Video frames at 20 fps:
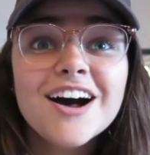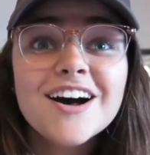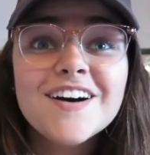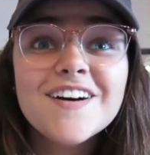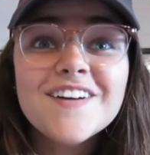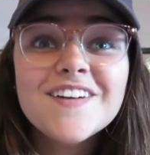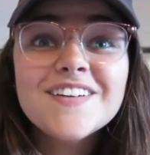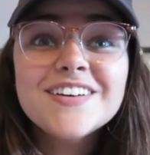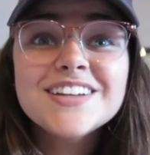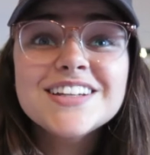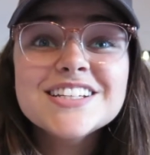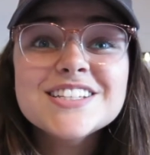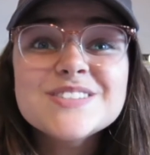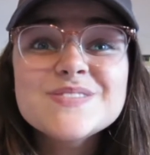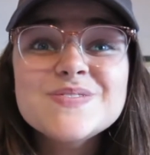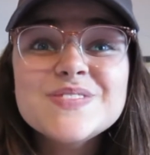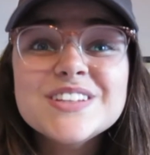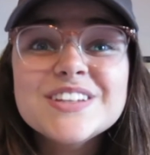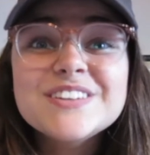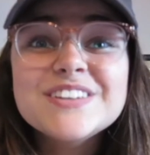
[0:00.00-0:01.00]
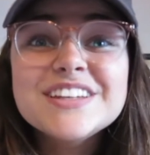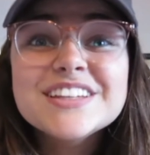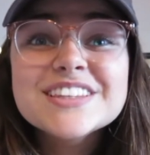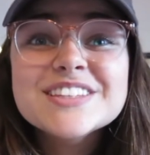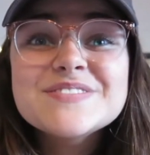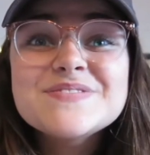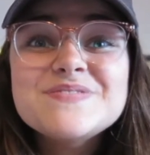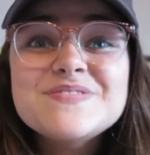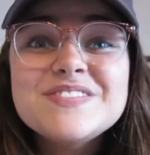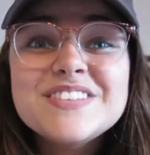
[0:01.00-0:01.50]
Oh, and it's Beauty and
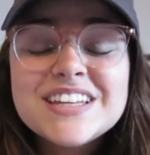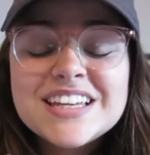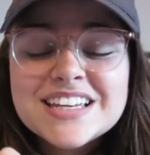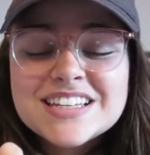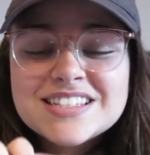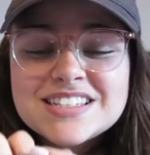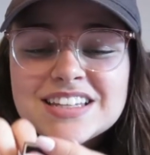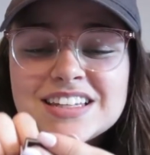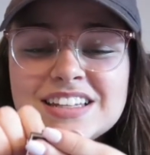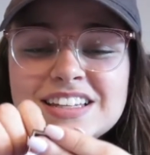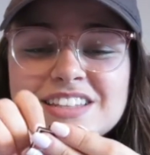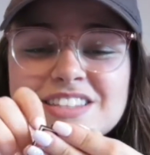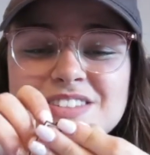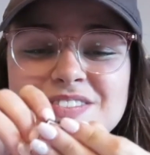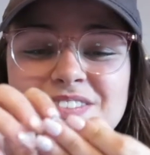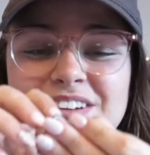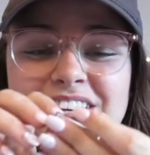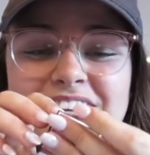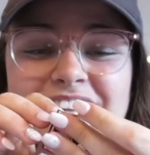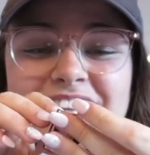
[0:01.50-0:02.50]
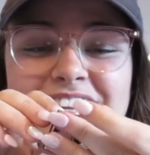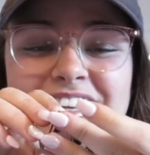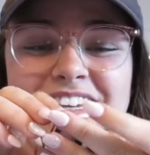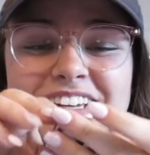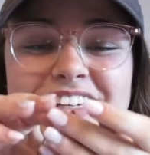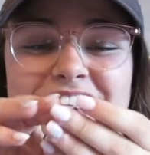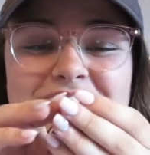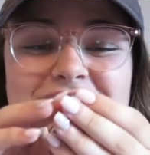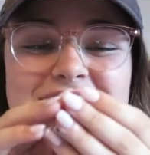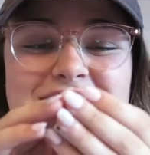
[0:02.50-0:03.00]
the Beast, and it's
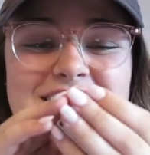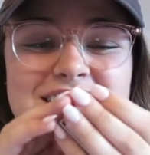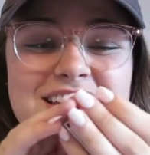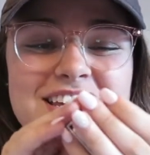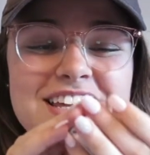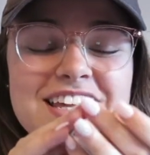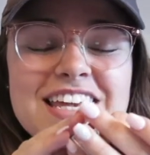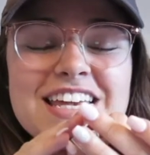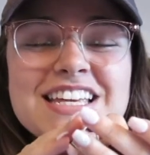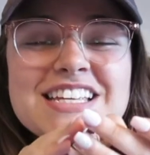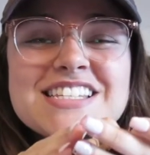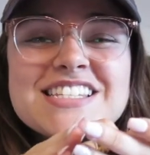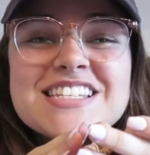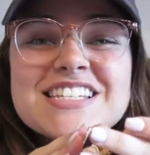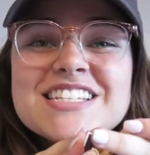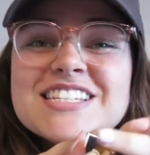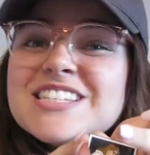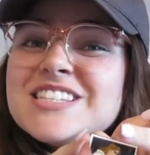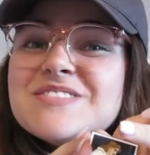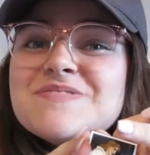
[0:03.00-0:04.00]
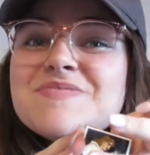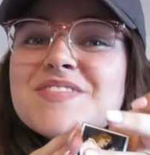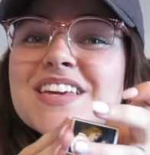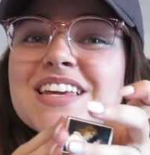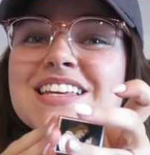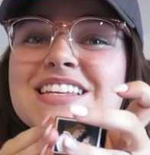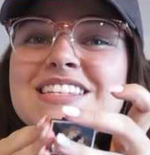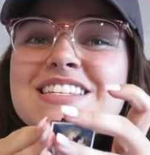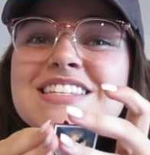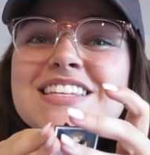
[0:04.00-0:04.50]
when she kisses the
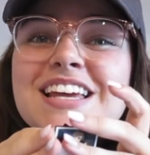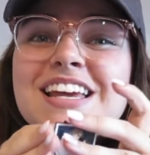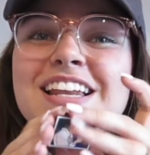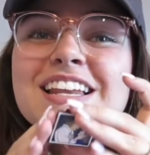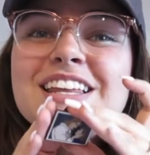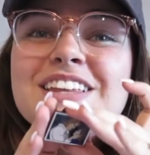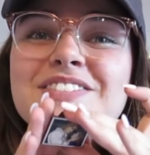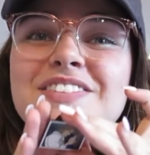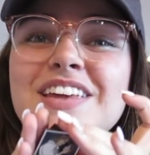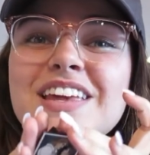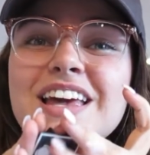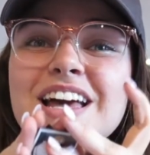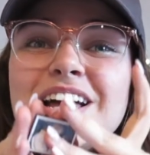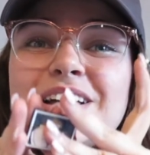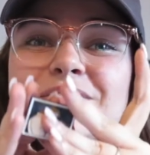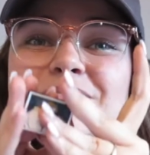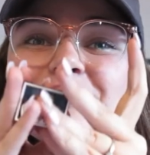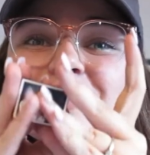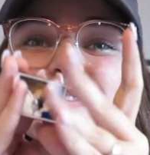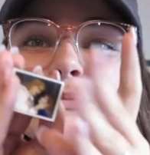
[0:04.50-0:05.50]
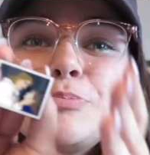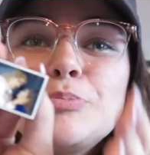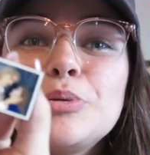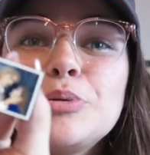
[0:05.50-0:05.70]
beast and he becomes the